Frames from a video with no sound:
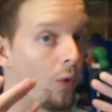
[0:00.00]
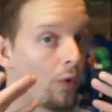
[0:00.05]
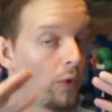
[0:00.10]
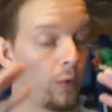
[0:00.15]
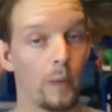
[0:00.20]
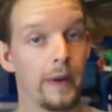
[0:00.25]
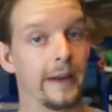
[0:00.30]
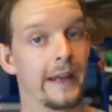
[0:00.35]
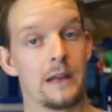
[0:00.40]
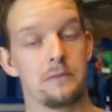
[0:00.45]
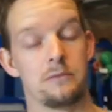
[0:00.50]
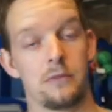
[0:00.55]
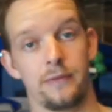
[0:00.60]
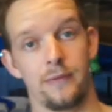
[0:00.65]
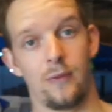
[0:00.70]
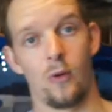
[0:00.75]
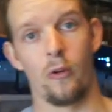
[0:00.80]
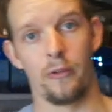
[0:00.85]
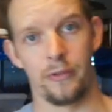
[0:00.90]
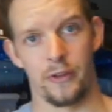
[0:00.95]
of the weekend
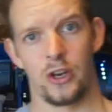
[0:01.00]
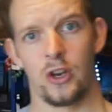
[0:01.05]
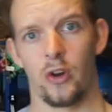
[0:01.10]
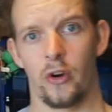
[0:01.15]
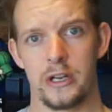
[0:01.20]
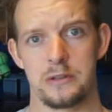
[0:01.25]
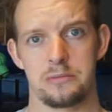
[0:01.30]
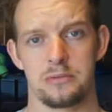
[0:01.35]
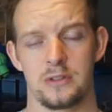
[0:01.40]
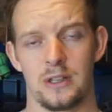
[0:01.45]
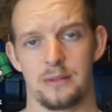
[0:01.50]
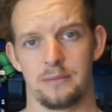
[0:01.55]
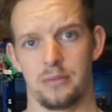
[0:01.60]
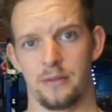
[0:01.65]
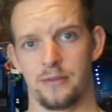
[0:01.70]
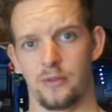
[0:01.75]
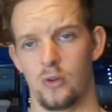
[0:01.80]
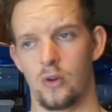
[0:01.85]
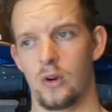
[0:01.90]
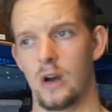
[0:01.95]
before and the night
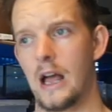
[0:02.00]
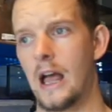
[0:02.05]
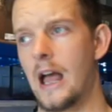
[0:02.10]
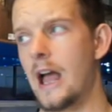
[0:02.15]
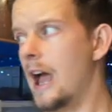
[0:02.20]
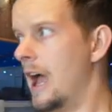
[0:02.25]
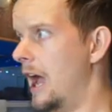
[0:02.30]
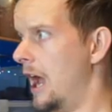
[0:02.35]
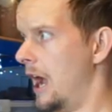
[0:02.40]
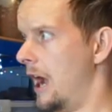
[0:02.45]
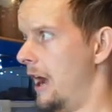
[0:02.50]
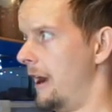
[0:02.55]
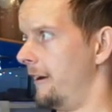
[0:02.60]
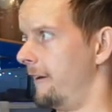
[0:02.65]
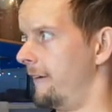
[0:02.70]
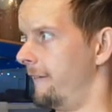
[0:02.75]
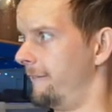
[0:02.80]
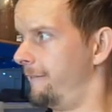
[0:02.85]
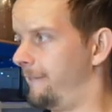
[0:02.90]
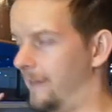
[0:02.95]
before
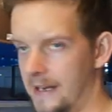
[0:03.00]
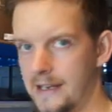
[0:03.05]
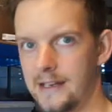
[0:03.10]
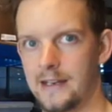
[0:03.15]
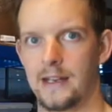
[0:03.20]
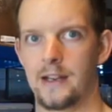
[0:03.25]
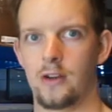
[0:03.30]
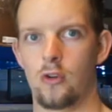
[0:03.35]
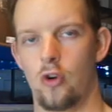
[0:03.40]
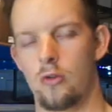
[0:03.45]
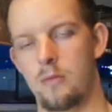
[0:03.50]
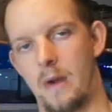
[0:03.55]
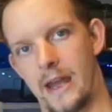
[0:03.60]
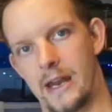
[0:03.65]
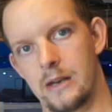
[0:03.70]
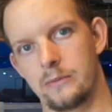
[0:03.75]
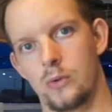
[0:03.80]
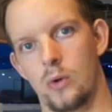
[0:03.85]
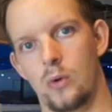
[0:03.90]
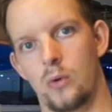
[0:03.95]
feeding all my
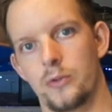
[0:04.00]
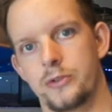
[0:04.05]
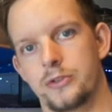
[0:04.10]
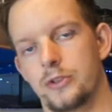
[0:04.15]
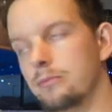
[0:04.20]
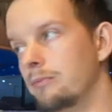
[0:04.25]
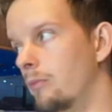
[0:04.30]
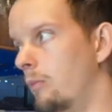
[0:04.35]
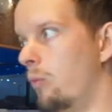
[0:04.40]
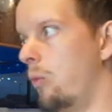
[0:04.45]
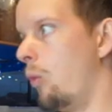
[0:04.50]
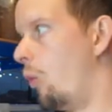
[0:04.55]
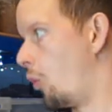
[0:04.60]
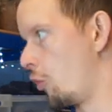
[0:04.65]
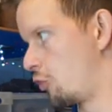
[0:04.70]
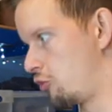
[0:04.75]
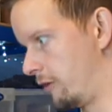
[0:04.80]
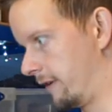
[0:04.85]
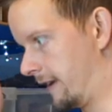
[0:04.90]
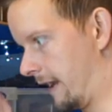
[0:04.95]
animals,
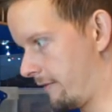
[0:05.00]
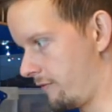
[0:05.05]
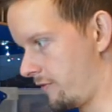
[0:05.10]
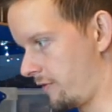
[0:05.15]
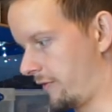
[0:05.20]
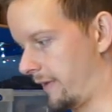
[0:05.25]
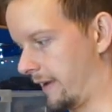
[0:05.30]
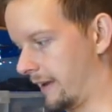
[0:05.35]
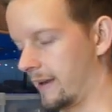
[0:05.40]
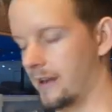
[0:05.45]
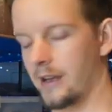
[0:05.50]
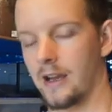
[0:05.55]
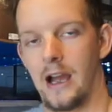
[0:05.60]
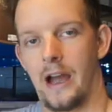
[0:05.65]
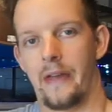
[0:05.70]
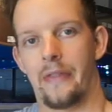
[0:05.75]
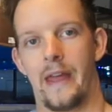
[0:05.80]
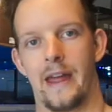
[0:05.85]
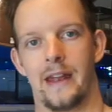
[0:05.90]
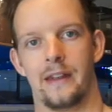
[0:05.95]
watering everything,
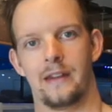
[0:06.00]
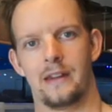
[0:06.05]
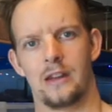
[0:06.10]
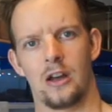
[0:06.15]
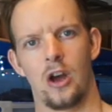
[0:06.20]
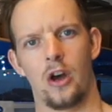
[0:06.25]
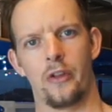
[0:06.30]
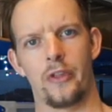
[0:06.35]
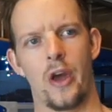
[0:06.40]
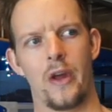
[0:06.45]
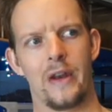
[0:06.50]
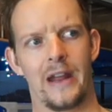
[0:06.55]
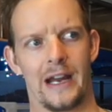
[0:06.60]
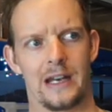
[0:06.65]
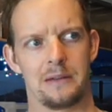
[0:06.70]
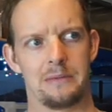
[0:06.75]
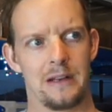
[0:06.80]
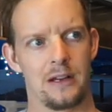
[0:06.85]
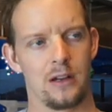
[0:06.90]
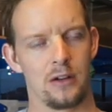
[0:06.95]
and then they only had
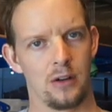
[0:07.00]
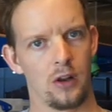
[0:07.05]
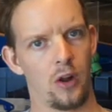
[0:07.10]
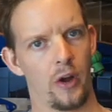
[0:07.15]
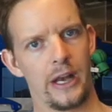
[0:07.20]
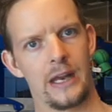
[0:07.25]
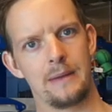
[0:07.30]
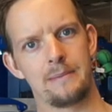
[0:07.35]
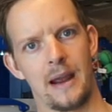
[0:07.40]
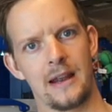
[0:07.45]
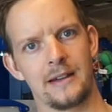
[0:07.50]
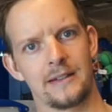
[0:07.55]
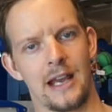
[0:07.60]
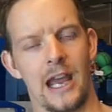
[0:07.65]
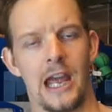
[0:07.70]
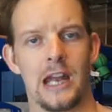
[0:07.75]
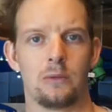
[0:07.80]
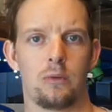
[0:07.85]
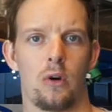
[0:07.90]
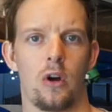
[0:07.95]
to be lightly
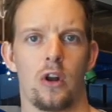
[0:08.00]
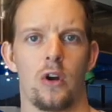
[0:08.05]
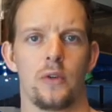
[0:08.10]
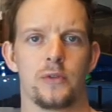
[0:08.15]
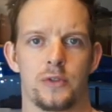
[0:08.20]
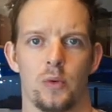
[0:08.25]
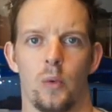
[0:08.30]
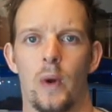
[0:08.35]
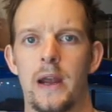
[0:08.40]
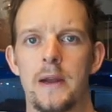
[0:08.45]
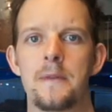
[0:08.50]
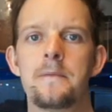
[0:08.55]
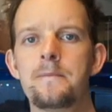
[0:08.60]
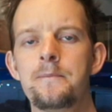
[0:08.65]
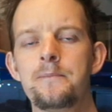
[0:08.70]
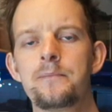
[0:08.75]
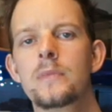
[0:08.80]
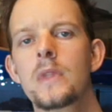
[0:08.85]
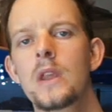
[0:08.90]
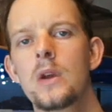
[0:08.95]
maintained while I was away,
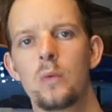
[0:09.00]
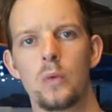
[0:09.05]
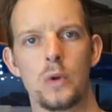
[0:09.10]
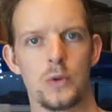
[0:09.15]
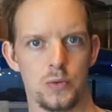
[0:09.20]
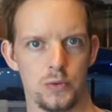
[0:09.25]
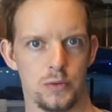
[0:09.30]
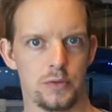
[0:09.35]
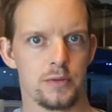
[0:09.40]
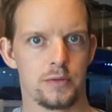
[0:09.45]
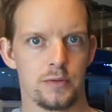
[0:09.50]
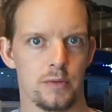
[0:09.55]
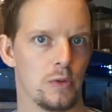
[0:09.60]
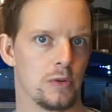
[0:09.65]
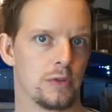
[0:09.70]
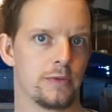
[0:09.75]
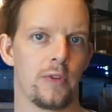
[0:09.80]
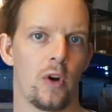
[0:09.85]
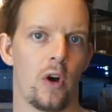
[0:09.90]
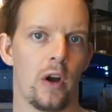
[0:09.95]
which
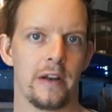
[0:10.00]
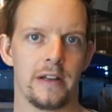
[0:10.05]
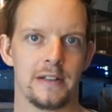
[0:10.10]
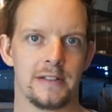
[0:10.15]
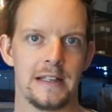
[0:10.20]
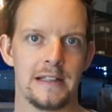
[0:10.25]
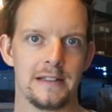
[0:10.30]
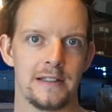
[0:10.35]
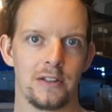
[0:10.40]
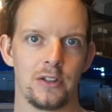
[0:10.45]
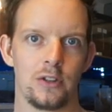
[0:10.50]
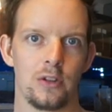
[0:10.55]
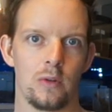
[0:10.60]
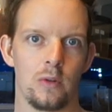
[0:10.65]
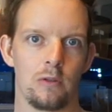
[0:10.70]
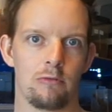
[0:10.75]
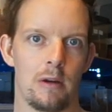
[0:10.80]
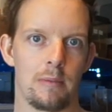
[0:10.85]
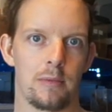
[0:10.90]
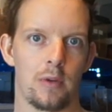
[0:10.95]
was fine. It's easy to do
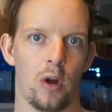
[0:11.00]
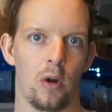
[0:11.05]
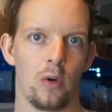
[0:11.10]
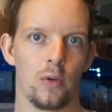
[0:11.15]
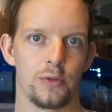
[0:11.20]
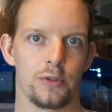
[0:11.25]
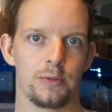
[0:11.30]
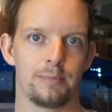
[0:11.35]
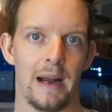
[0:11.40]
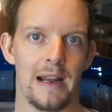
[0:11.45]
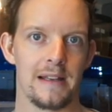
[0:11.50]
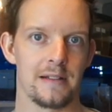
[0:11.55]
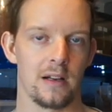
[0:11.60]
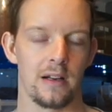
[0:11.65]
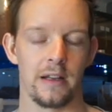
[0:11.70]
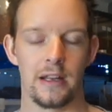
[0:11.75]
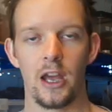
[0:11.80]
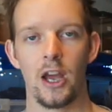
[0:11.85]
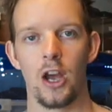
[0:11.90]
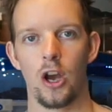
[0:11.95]
with reptiles,
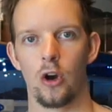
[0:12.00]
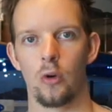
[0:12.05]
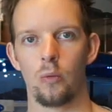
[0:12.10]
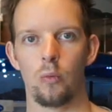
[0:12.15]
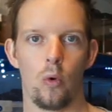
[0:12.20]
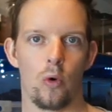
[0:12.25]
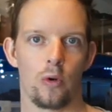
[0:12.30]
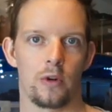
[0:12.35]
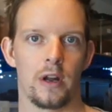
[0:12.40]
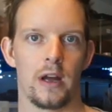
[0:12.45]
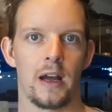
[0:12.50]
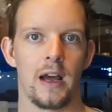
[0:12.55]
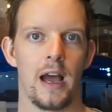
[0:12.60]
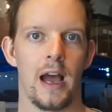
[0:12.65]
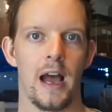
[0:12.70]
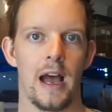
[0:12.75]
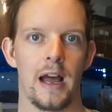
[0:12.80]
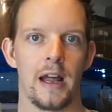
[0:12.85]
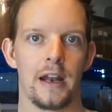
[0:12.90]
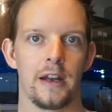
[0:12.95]
basically water
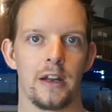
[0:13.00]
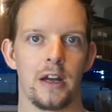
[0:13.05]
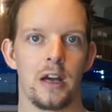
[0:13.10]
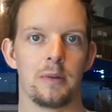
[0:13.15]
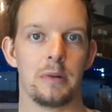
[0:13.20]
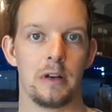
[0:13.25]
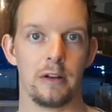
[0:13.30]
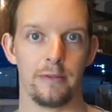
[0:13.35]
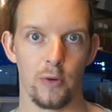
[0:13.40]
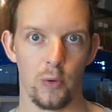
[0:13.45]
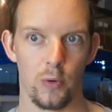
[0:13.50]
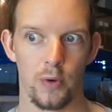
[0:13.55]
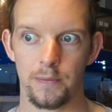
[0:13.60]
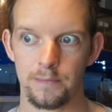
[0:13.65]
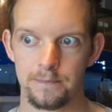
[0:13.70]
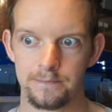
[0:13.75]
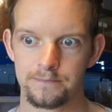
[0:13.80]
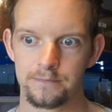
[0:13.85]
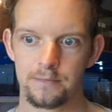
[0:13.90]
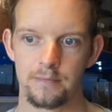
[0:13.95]
and a bit of food,
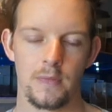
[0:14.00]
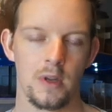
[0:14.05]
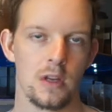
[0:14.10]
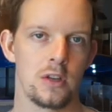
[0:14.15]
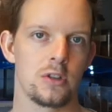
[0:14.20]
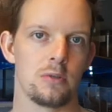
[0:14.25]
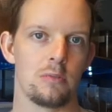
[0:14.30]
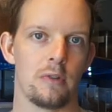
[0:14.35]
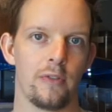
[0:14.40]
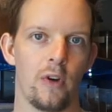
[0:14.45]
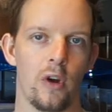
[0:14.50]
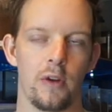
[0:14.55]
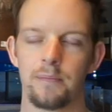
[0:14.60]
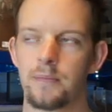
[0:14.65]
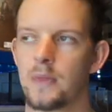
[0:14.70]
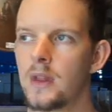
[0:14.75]
should be fine.